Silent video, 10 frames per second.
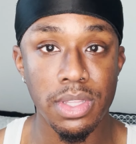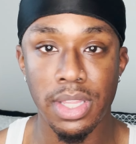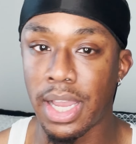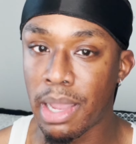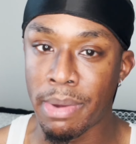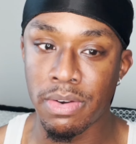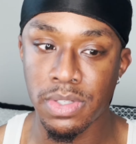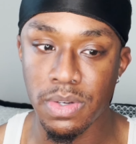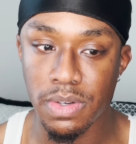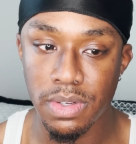That I got my
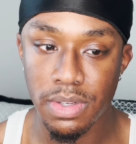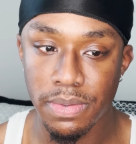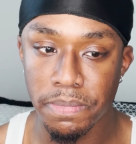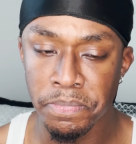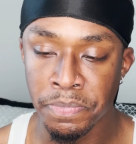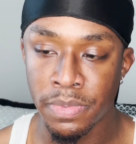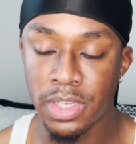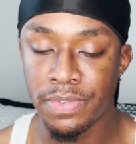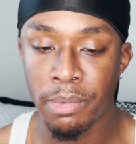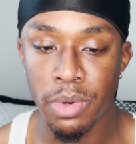result.
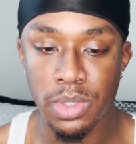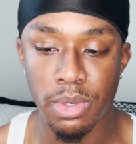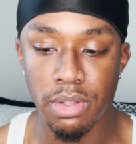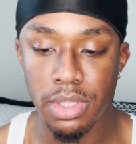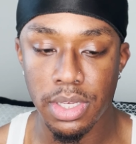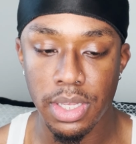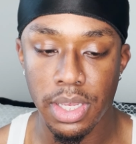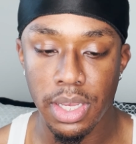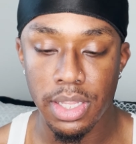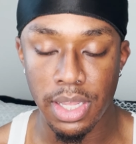That's February 12th
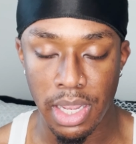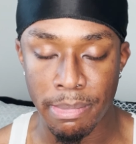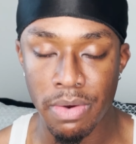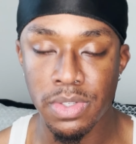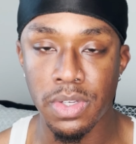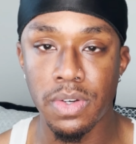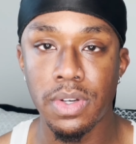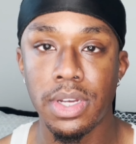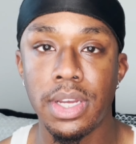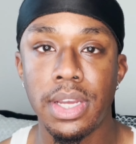that I got my result.